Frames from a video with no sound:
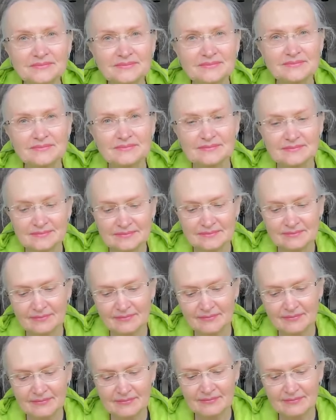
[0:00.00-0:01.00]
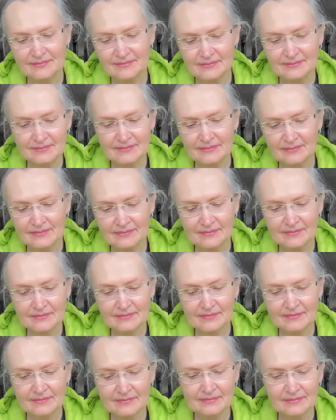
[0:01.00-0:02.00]

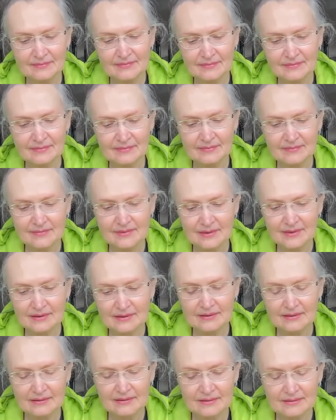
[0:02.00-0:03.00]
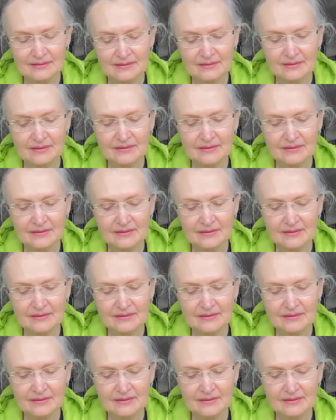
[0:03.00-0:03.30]
Nobody speaks.